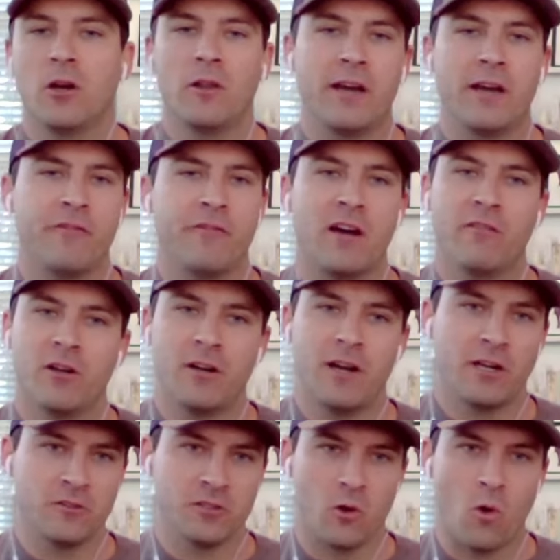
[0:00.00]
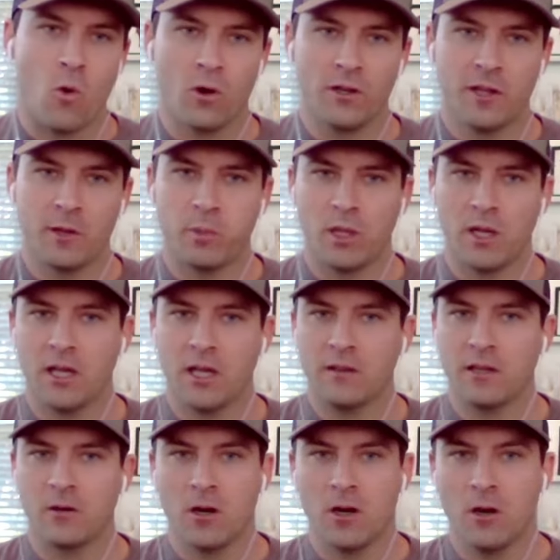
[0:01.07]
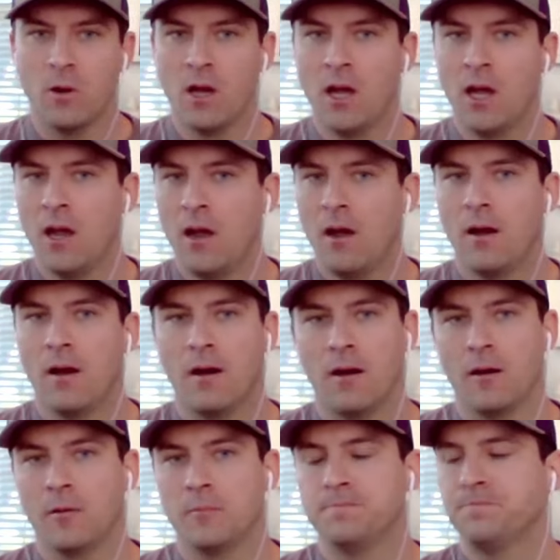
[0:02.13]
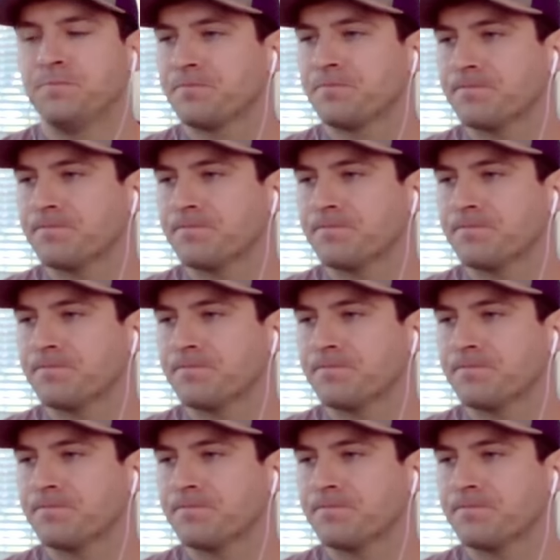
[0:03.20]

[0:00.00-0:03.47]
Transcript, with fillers: They got 500 acres of corn. They plant. They grow. Um,